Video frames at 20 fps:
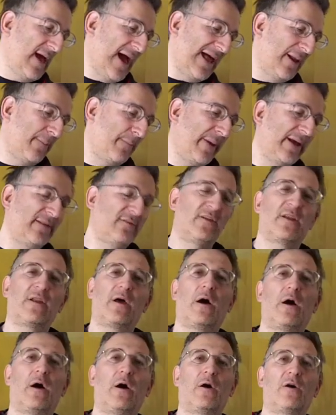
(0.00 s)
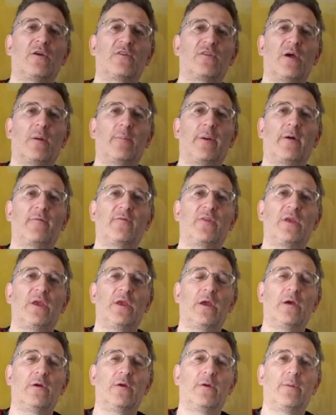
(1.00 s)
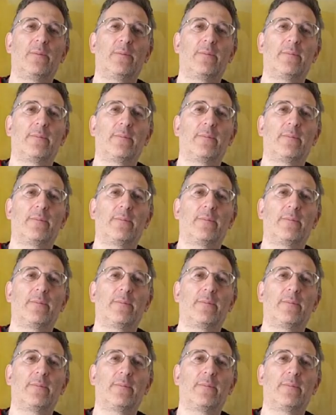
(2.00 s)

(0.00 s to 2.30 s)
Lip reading: and appended a heart above the U.